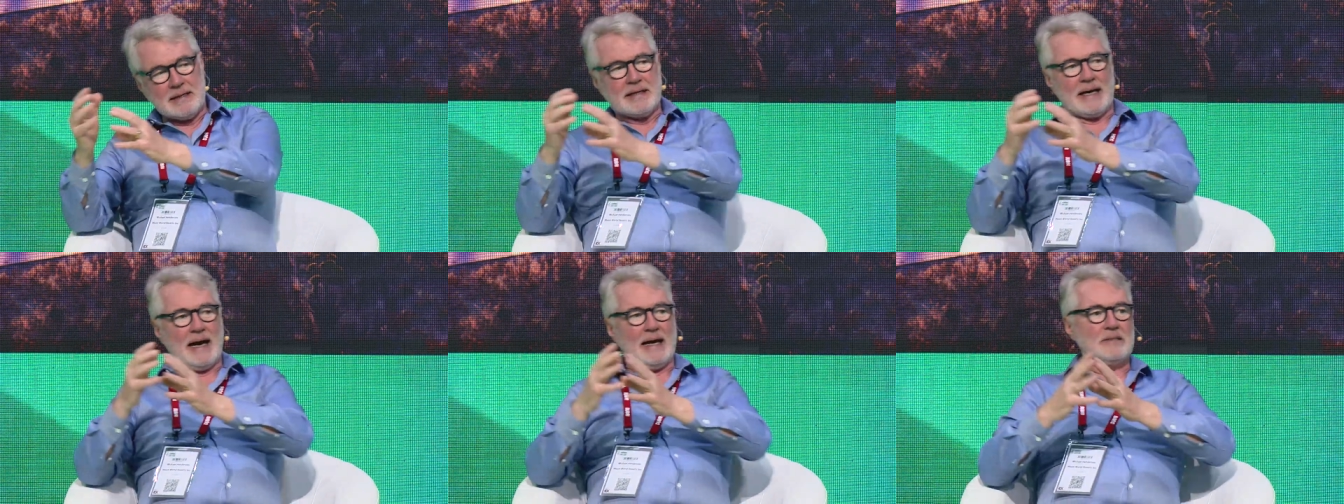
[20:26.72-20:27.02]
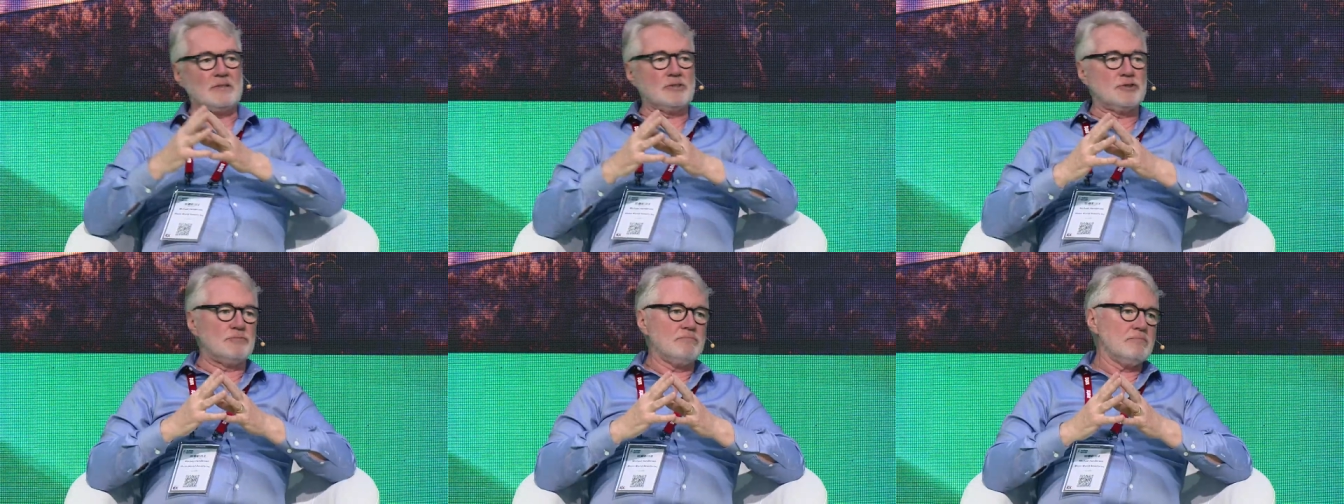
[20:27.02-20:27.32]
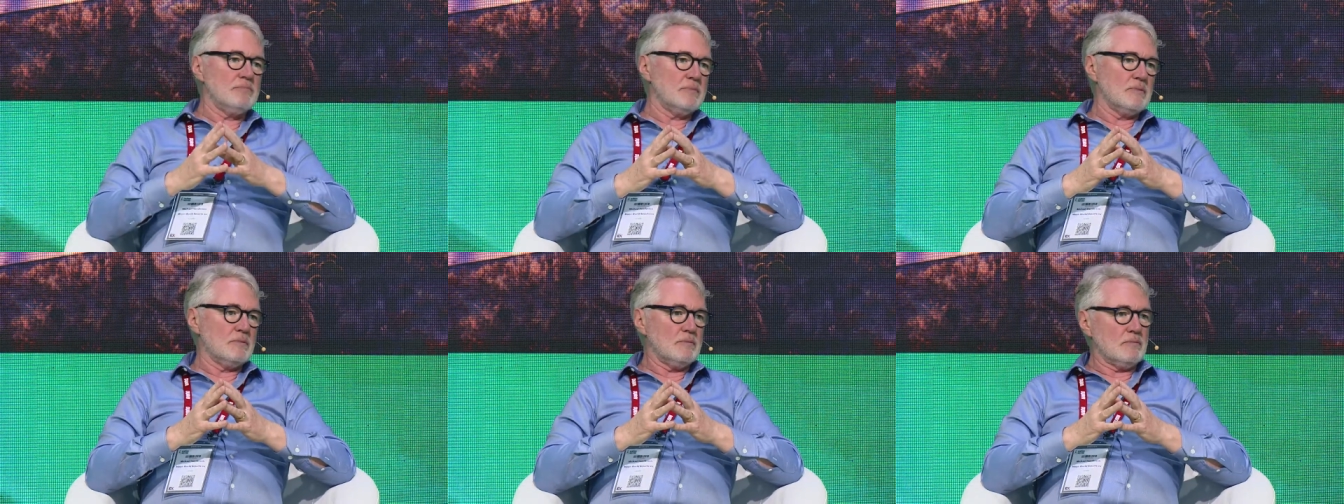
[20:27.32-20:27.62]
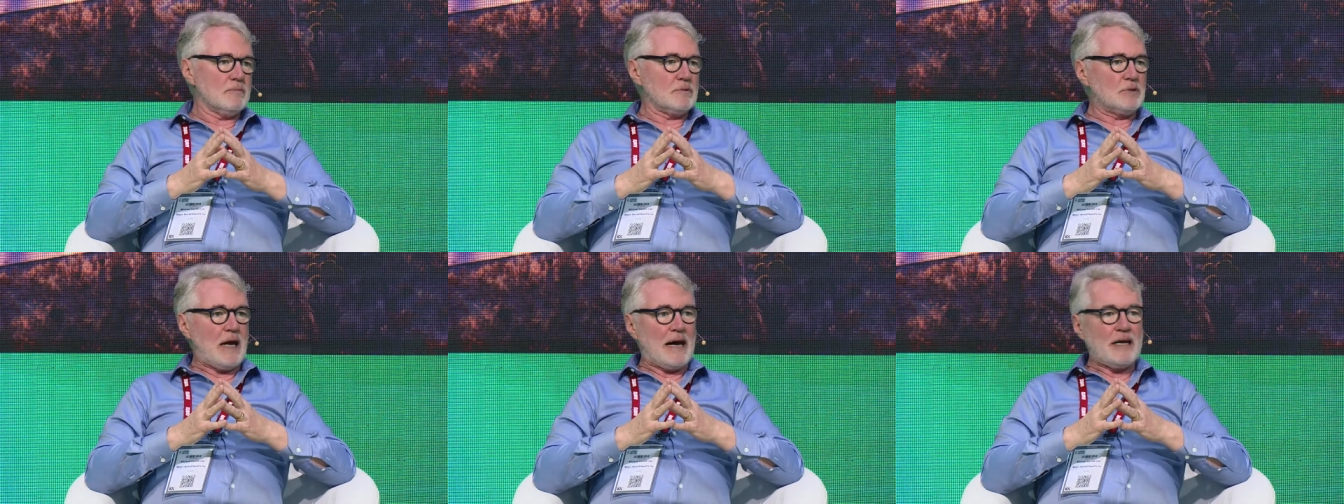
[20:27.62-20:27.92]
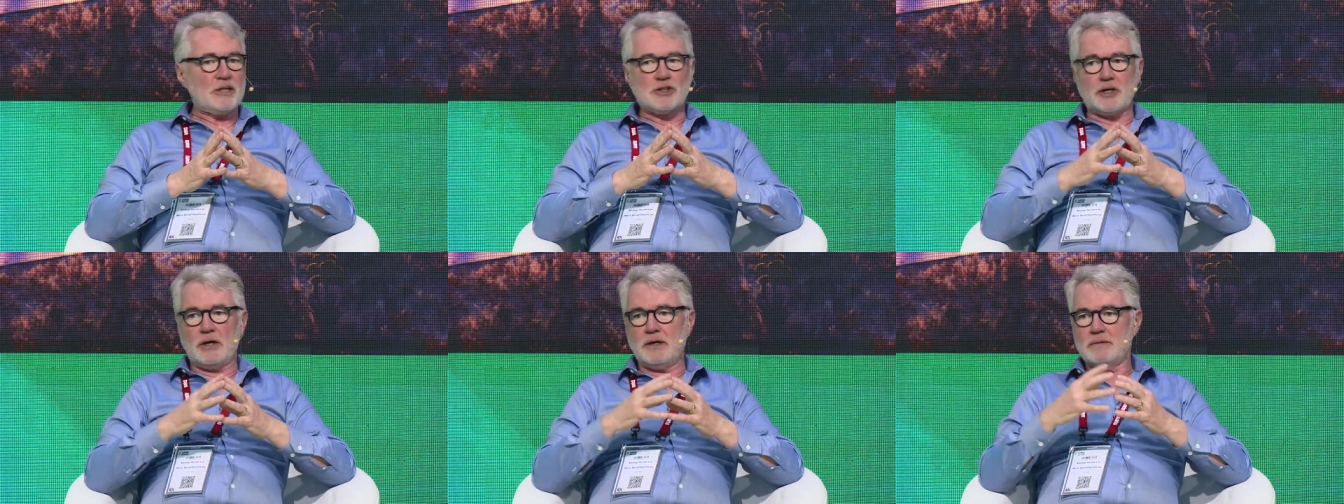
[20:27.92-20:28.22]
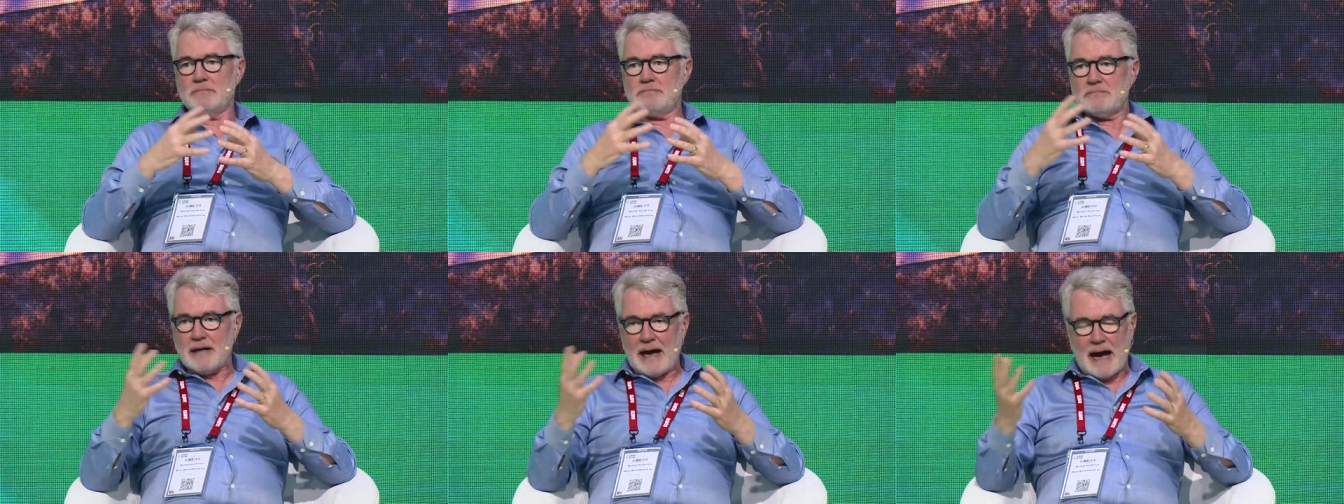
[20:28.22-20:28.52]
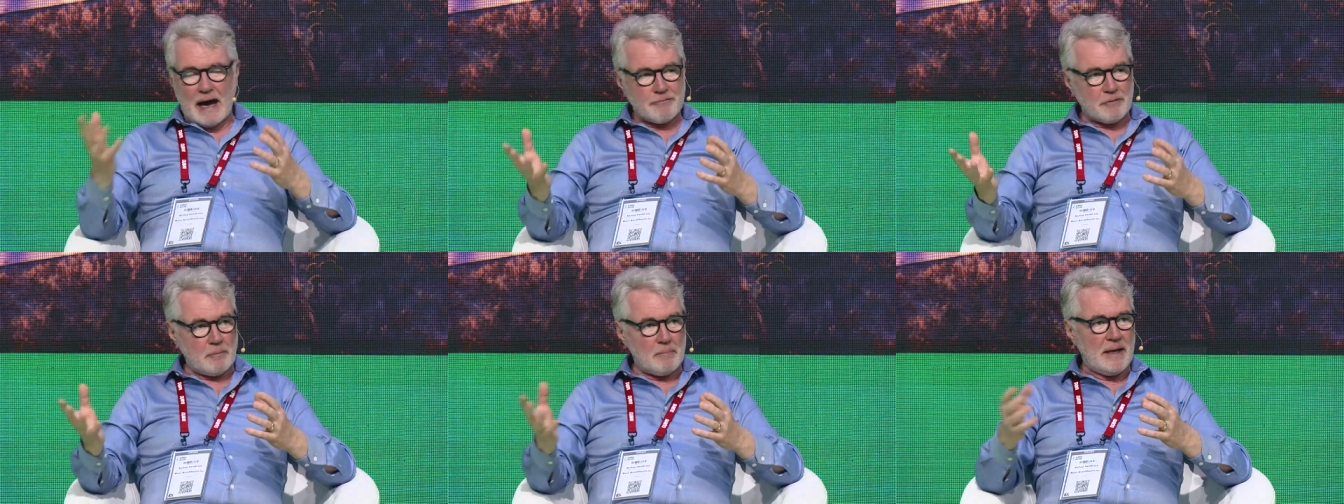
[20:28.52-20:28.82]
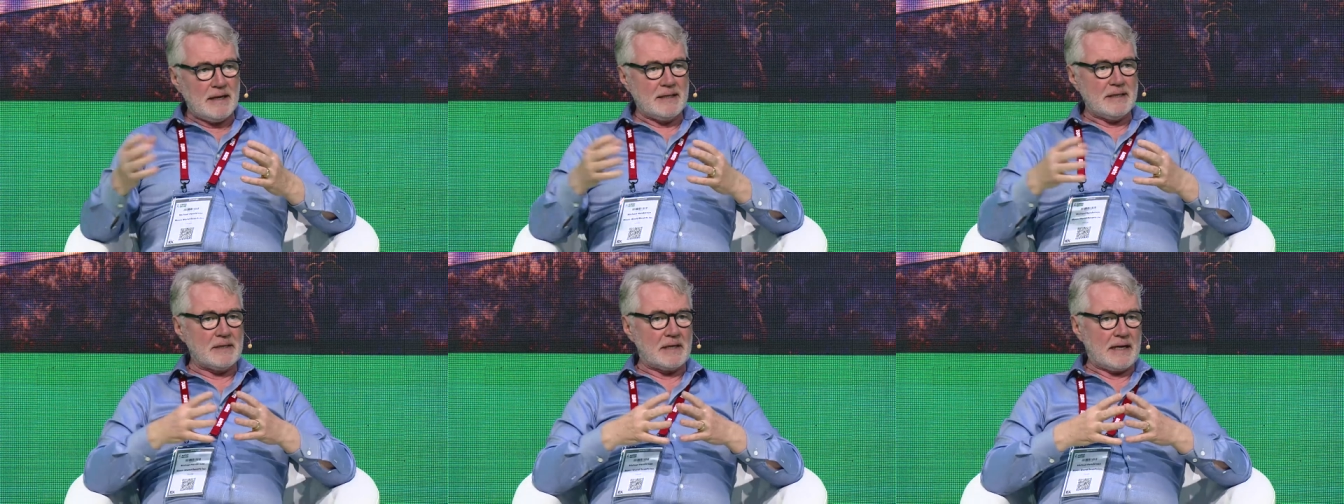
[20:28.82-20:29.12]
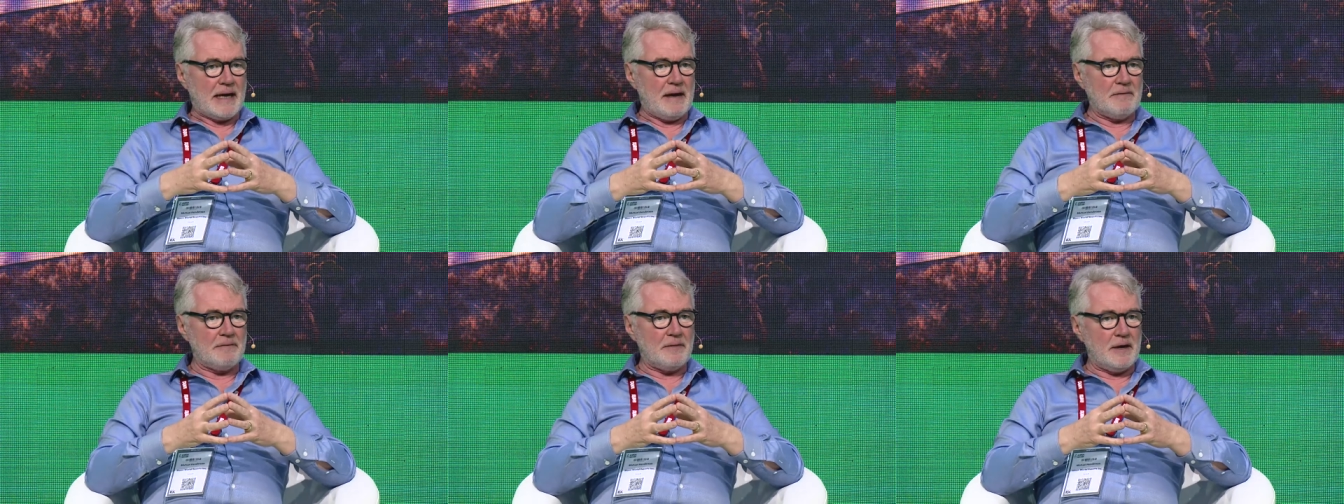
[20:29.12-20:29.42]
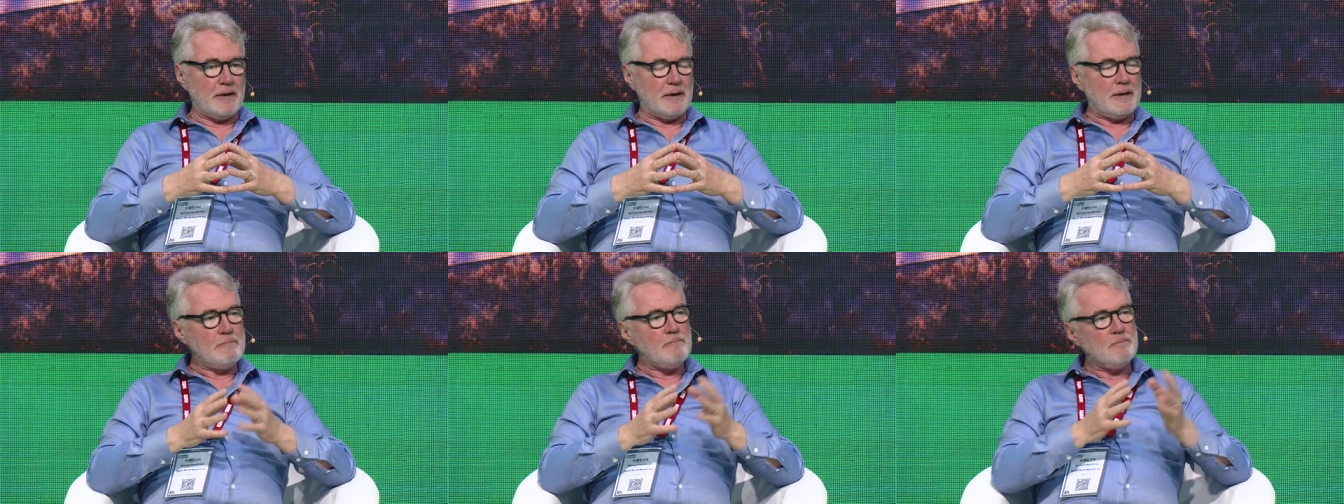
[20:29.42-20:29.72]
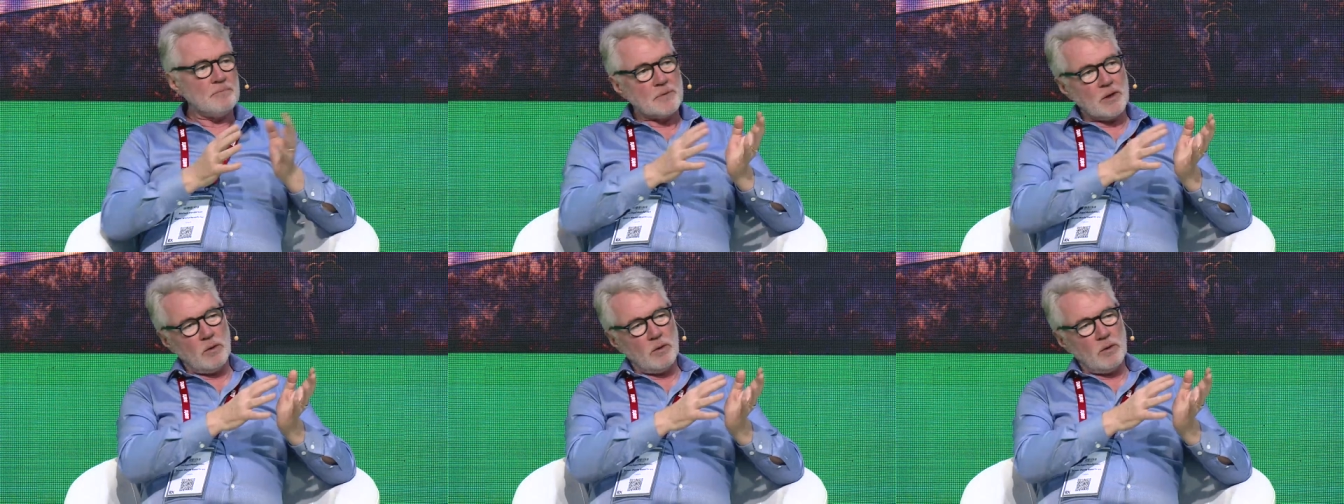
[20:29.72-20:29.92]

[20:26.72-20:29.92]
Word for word: can't dash out half a million to get there.